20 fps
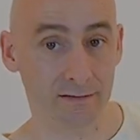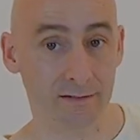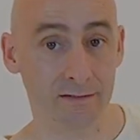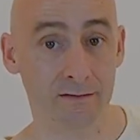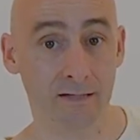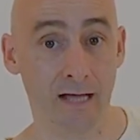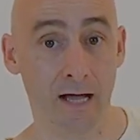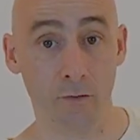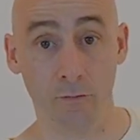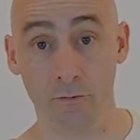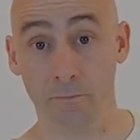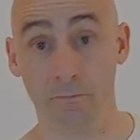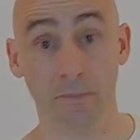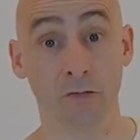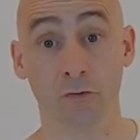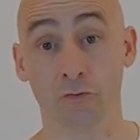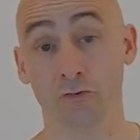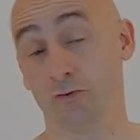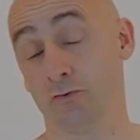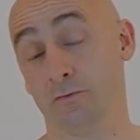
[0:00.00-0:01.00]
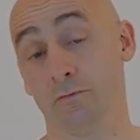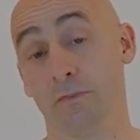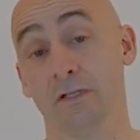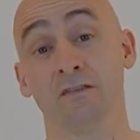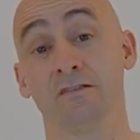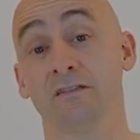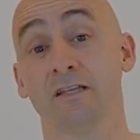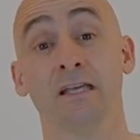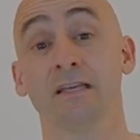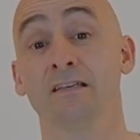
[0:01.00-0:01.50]
and down, because
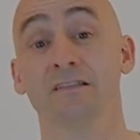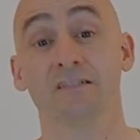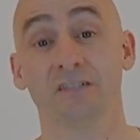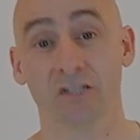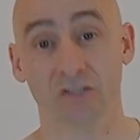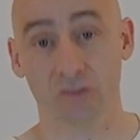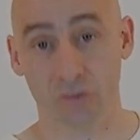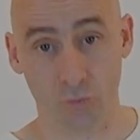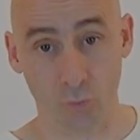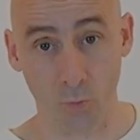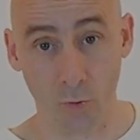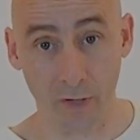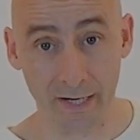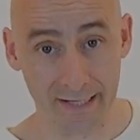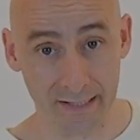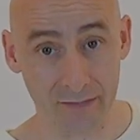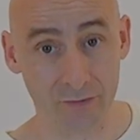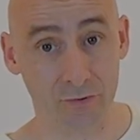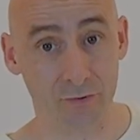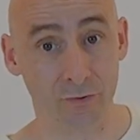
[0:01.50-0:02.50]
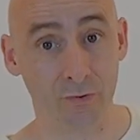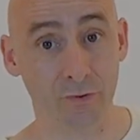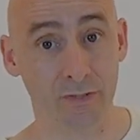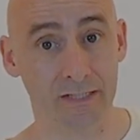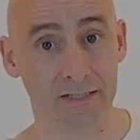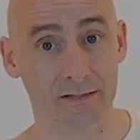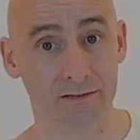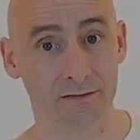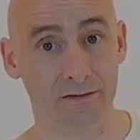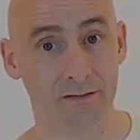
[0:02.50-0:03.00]
it's the easiest way to do
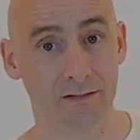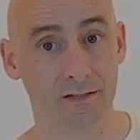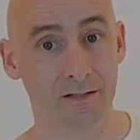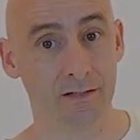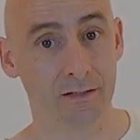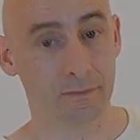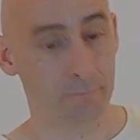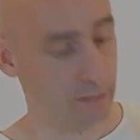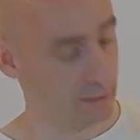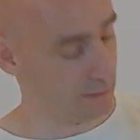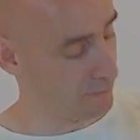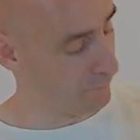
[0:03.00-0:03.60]
it. But